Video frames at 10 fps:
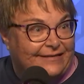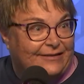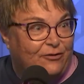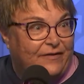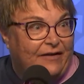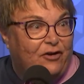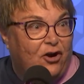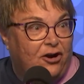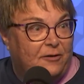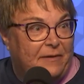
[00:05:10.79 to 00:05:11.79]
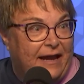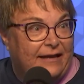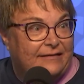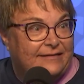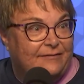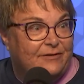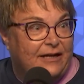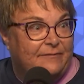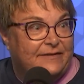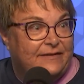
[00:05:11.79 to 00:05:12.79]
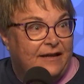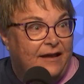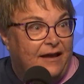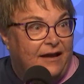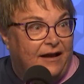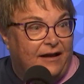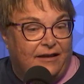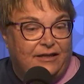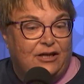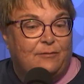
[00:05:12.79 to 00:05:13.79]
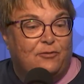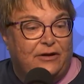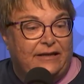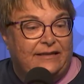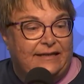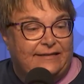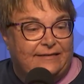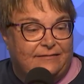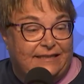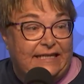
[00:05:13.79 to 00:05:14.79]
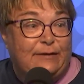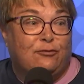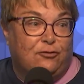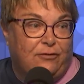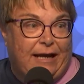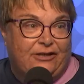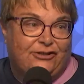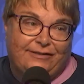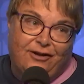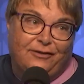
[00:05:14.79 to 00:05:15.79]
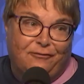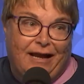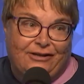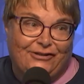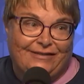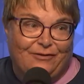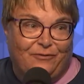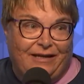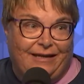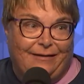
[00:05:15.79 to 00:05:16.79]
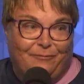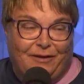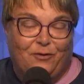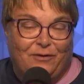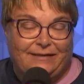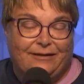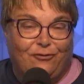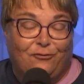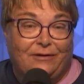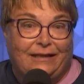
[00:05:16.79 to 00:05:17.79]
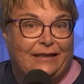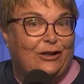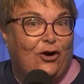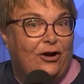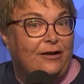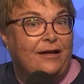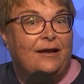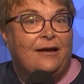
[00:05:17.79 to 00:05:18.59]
So if you have a hard pan, sometimes uh, you can put in these deep root radishes, not the radishes that we eat, but the ones that grow really long